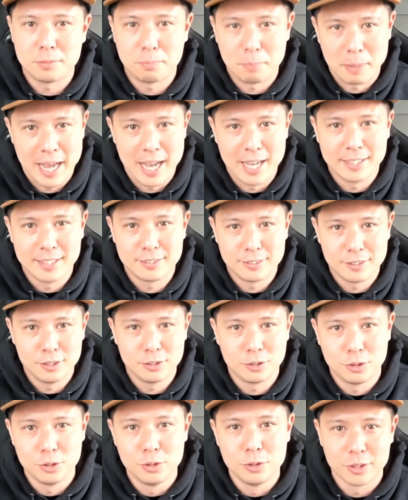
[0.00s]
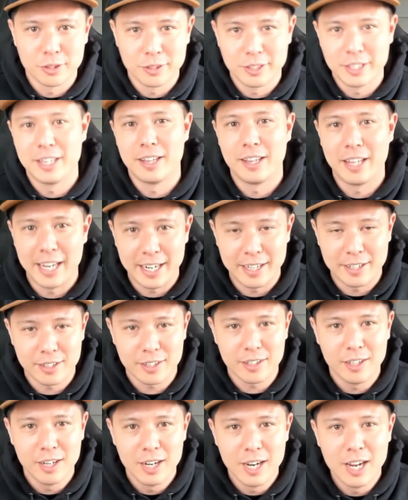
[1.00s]
pass sooner than
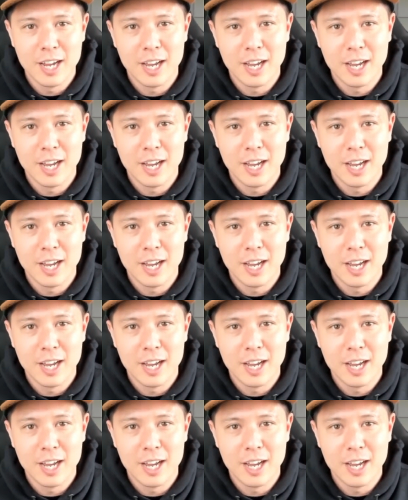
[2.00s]
later,